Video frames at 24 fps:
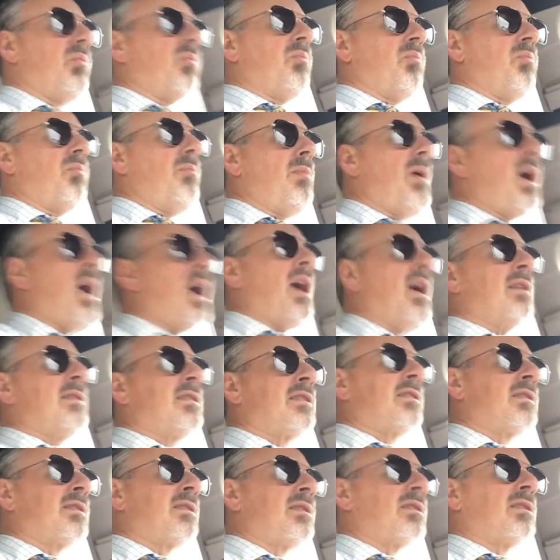
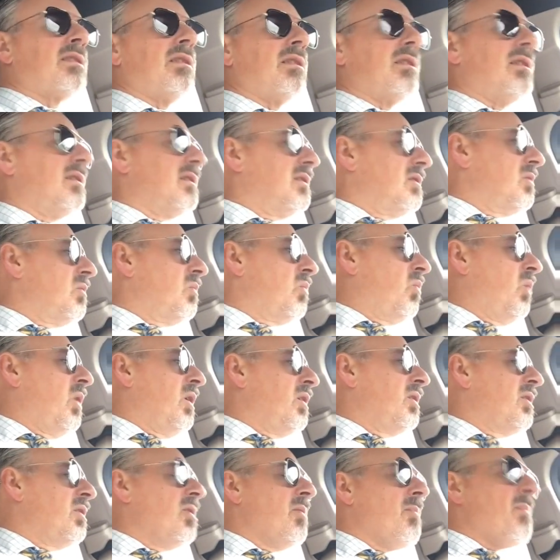masks,
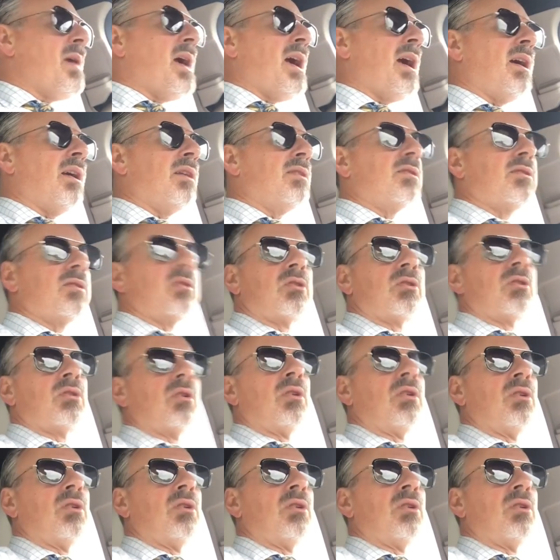wearing the masks,